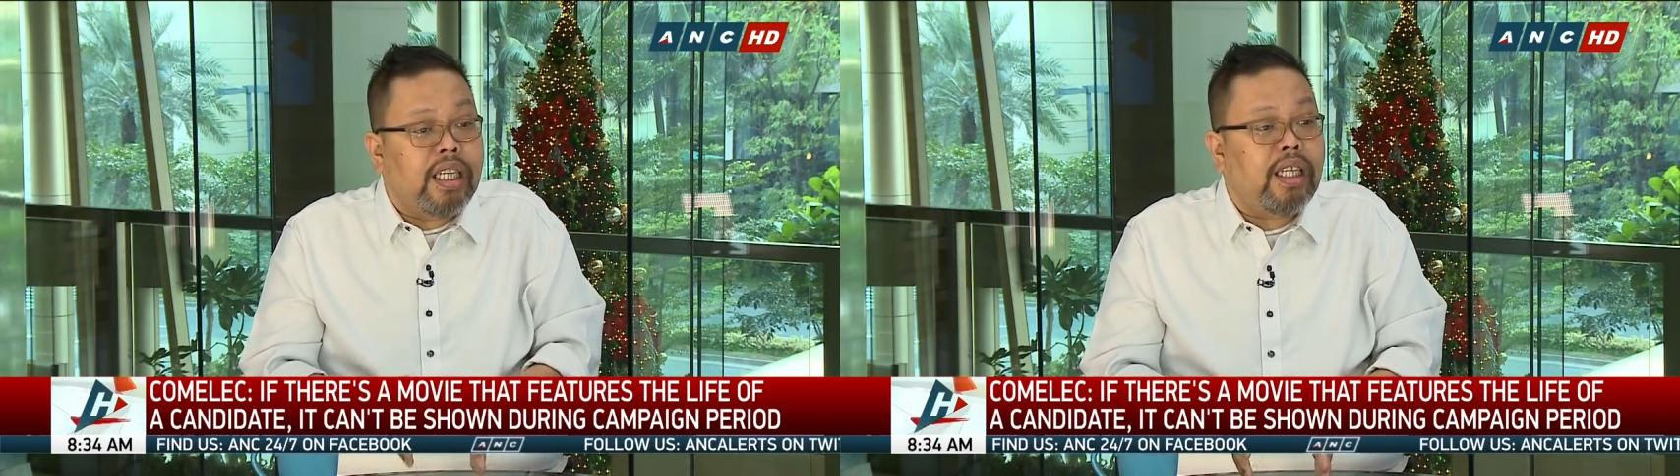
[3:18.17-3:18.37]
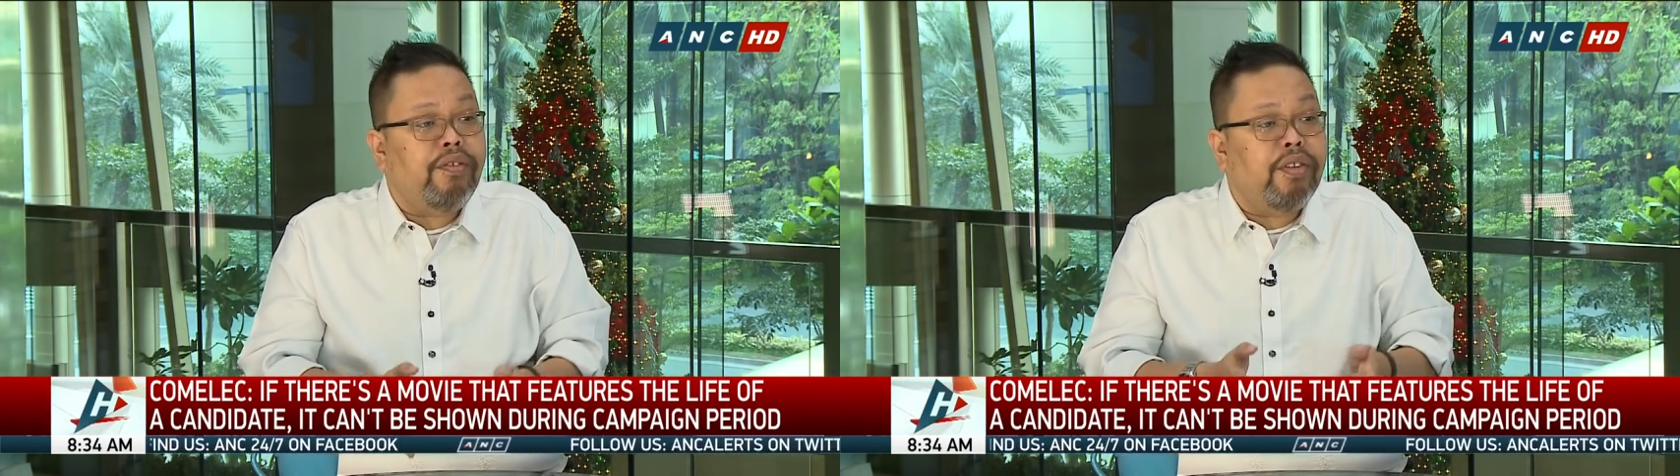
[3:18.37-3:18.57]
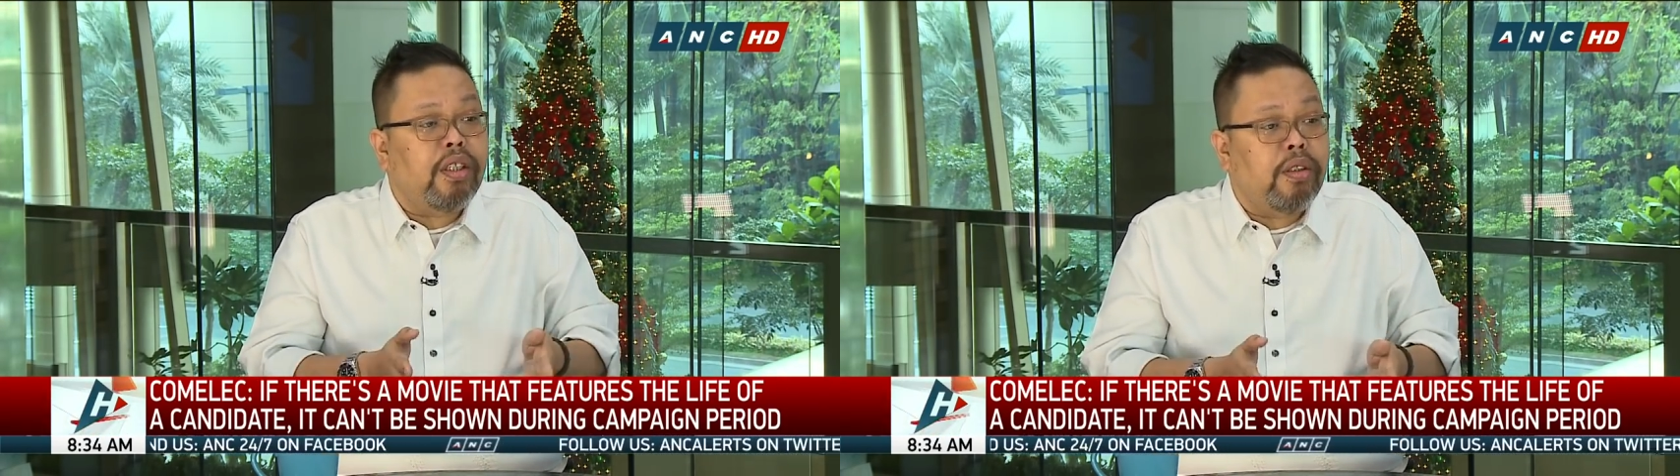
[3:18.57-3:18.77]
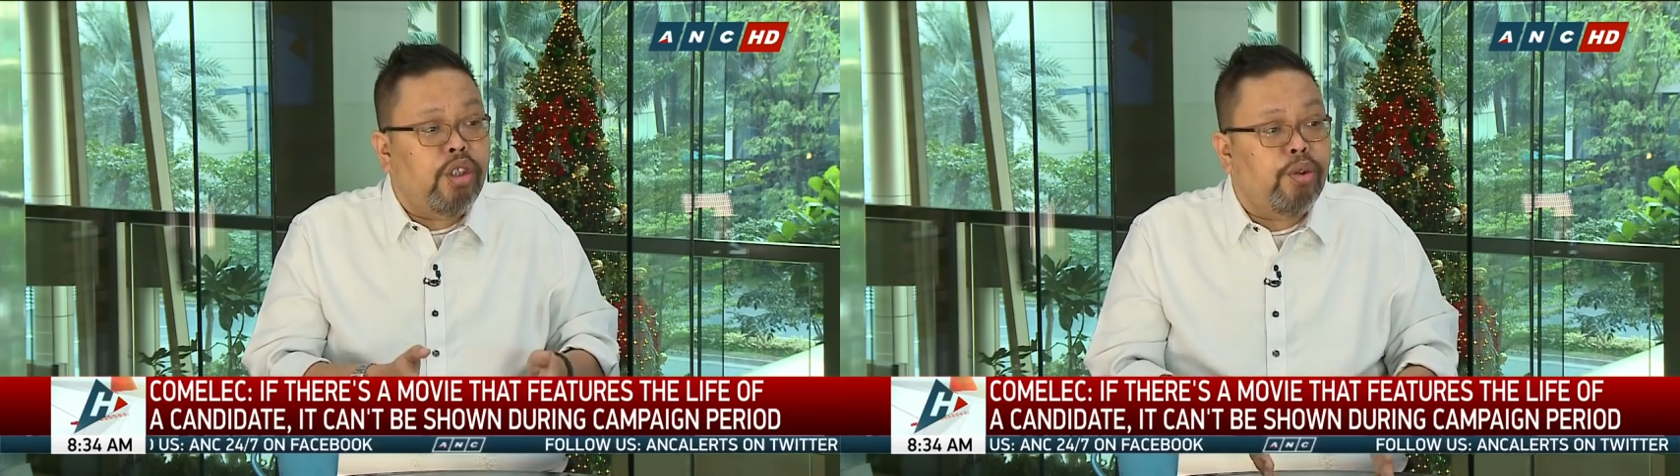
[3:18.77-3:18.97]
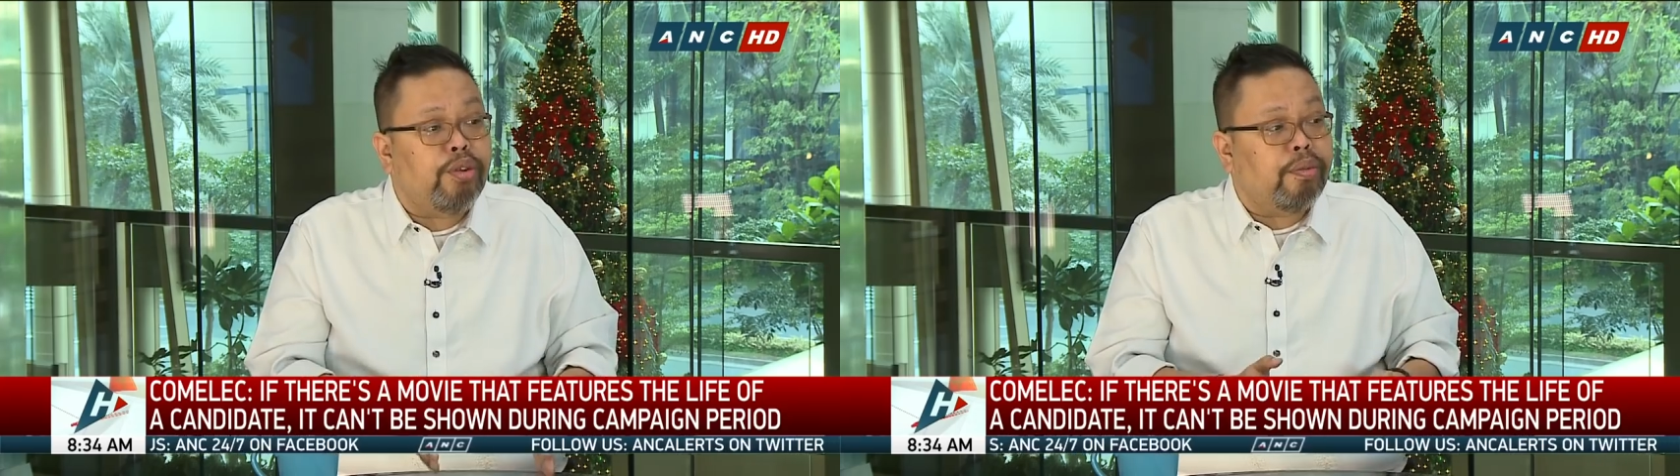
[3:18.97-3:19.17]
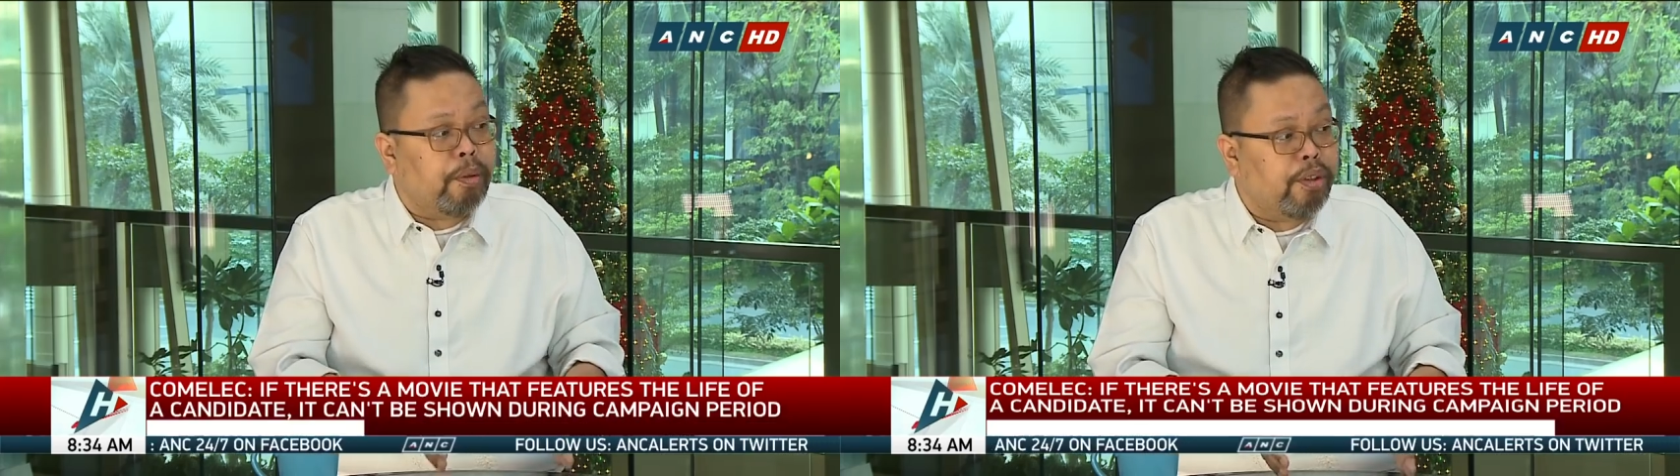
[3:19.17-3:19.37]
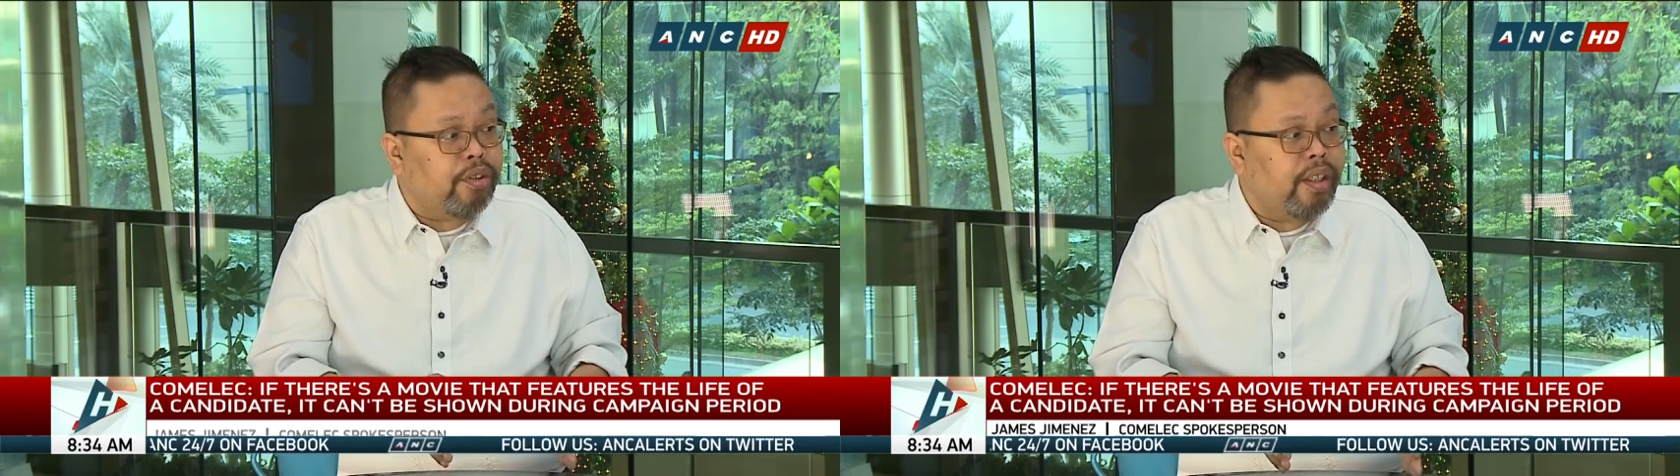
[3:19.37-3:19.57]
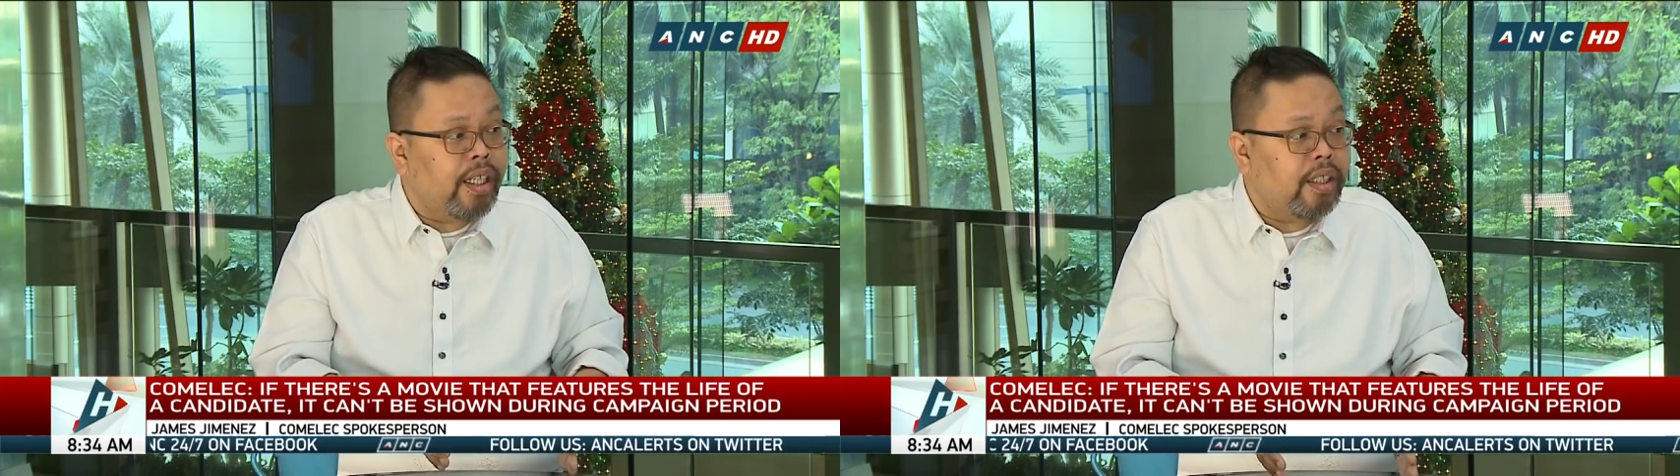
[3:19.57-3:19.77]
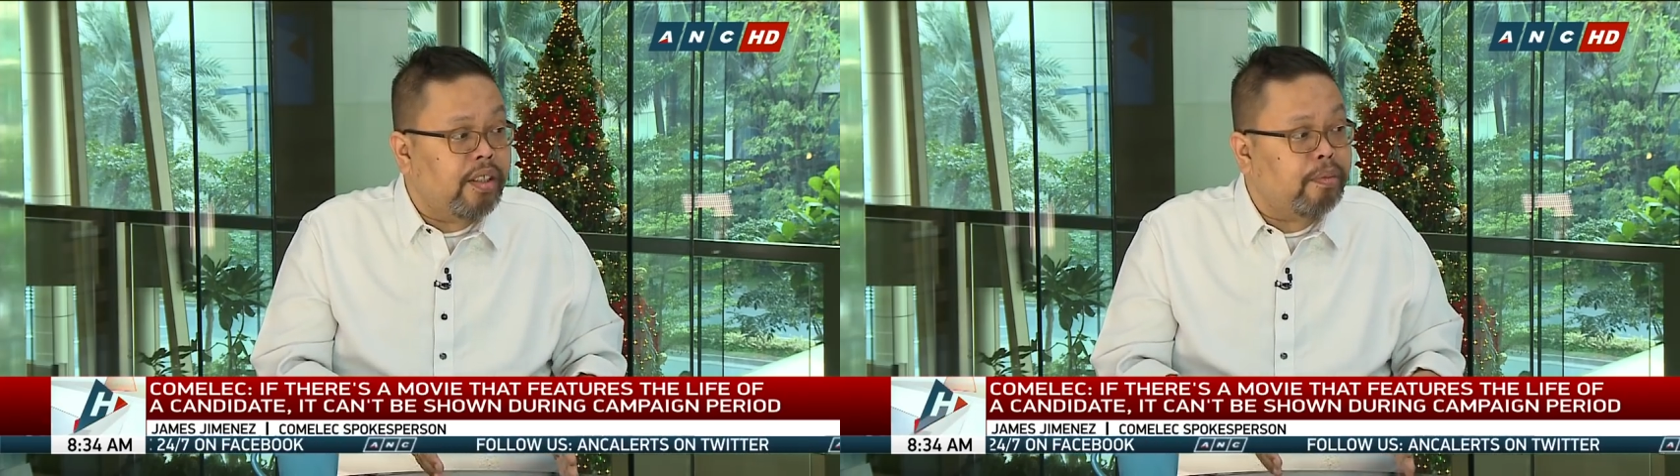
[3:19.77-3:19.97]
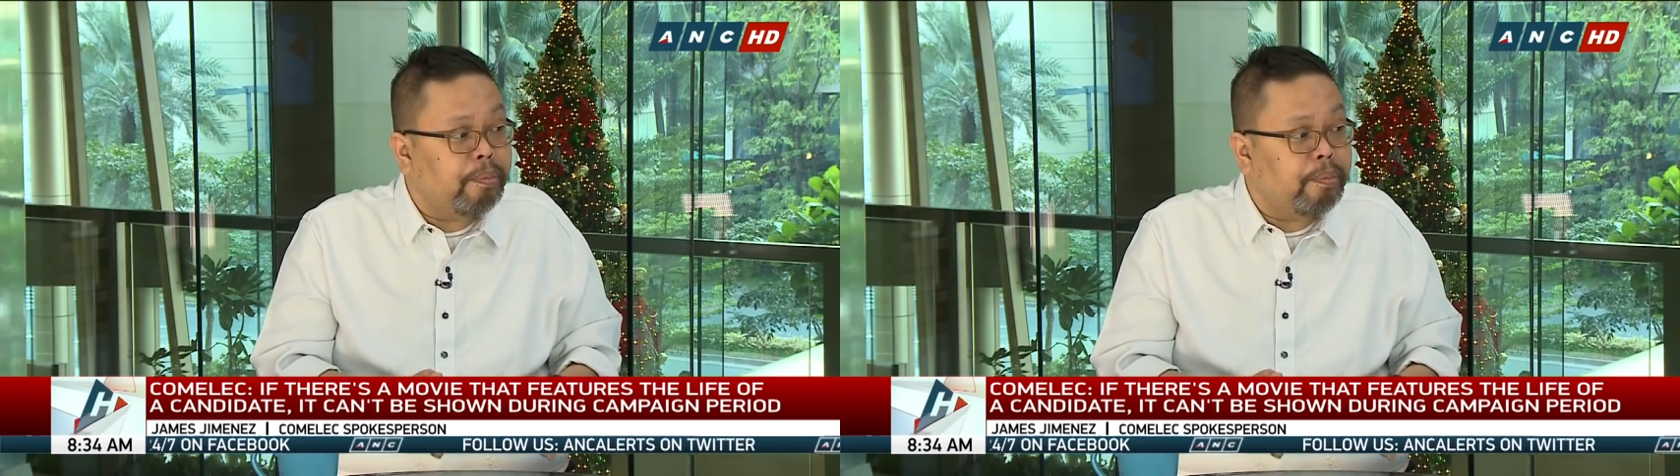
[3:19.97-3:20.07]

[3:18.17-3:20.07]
Even news personalities,